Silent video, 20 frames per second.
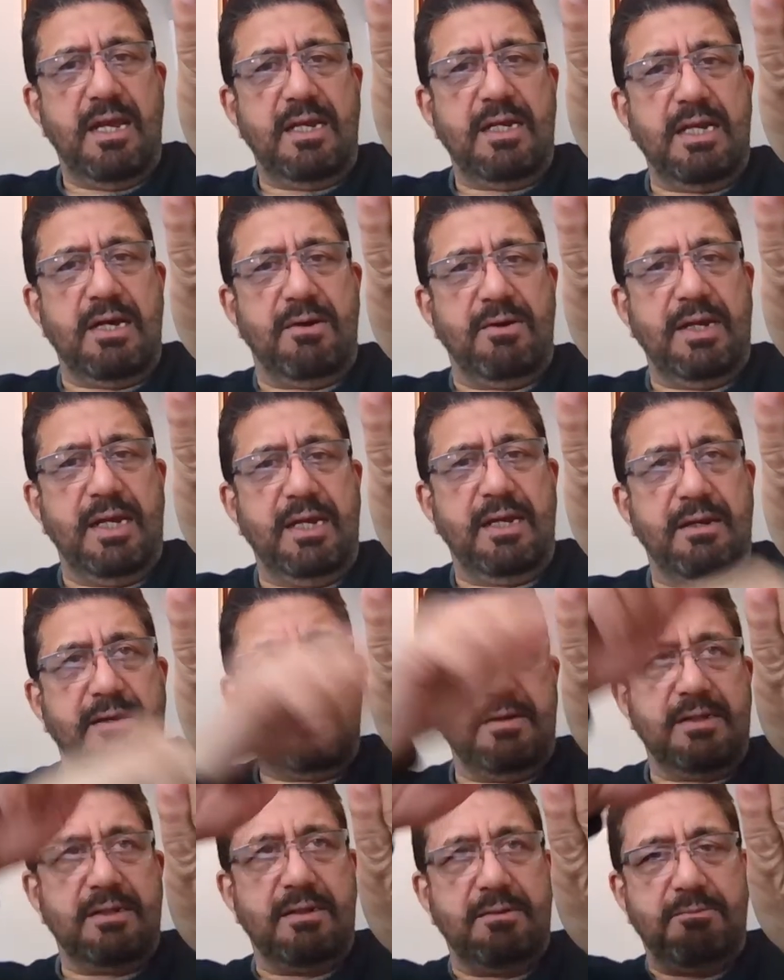Now
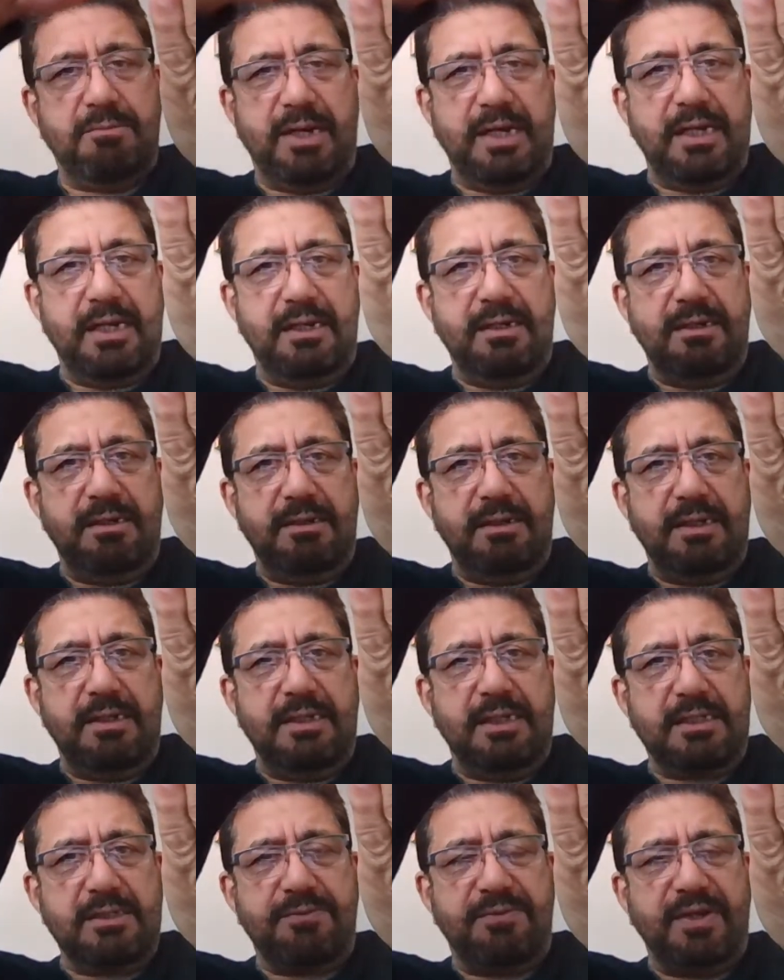here, my
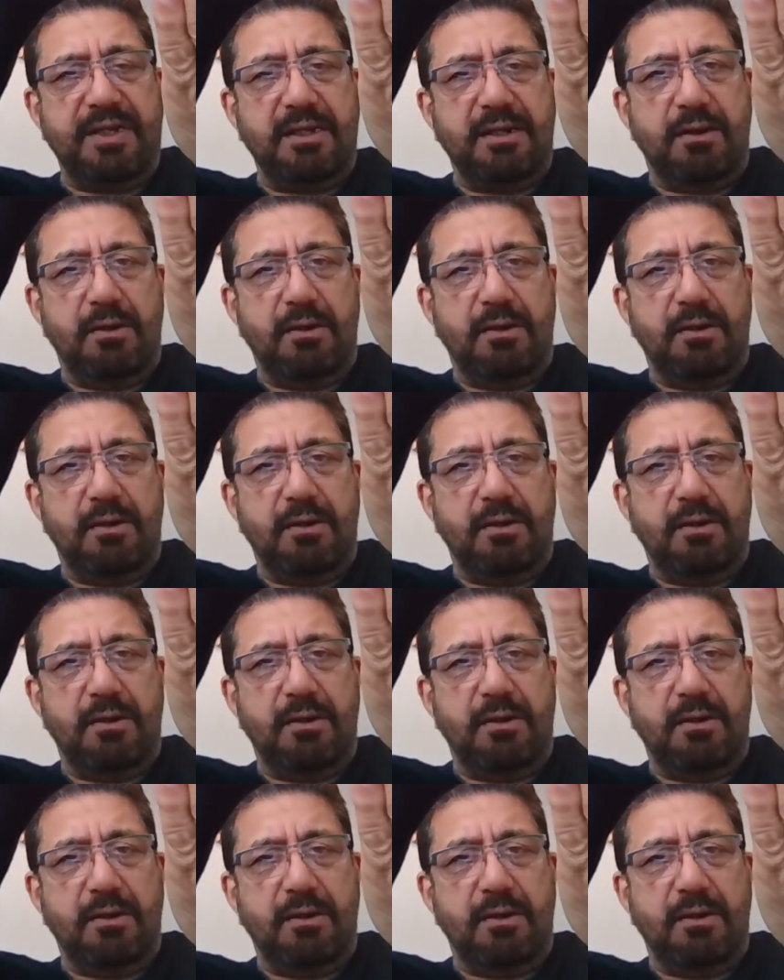index finger